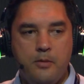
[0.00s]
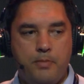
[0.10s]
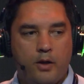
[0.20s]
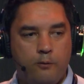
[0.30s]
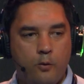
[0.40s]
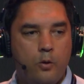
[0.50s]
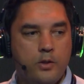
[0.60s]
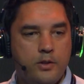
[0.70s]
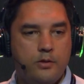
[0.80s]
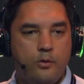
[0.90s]
But of
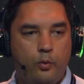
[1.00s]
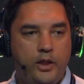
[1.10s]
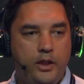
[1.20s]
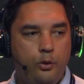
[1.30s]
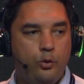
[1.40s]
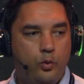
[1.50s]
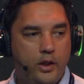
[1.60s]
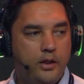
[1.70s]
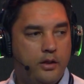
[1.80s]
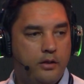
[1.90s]
course, we need to
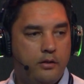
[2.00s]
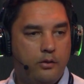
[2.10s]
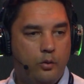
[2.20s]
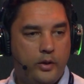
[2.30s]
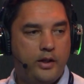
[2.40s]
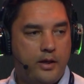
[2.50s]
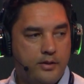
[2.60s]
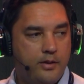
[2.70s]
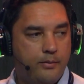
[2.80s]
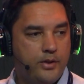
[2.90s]
work with
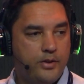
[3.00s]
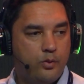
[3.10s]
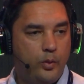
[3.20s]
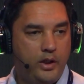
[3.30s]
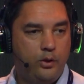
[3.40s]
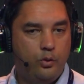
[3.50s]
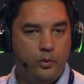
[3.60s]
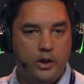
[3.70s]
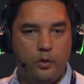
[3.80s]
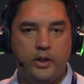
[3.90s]
customers. We need to
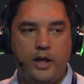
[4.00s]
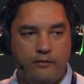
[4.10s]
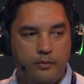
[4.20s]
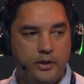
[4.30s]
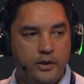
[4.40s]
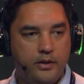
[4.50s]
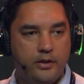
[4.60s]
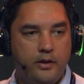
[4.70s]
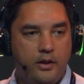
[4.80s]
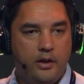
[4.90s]
work with
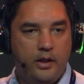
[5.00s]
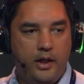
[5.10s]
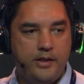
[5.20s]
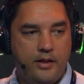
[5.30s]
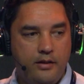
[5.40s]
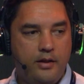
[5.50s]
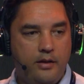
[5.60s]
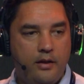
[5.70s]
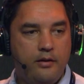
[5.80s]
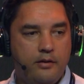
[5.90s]
government. It's in
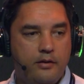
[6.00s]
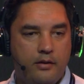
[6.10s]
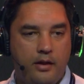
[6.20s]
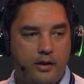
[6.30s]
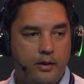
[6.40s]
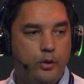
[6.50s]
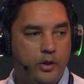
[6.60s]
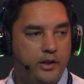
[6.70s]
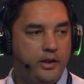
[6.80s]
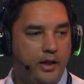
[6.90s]
the end a
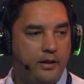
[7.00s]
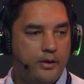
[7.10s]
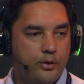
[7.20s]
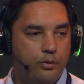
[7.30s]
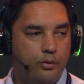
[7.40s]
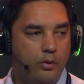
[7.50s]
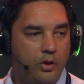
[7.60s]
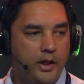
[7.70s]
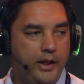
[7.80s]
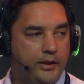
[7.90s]
community that has to
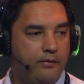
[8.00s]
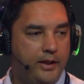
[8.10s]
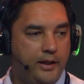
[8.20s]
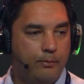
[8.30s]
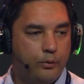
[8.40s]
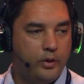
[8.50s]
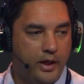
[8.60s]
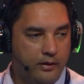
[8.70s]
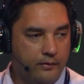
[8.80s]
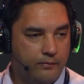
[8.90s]
collectively come
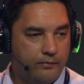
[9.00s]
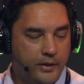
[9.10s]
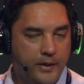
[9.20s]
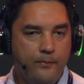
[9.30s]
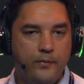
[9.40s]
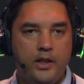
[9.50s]
together. Yeah,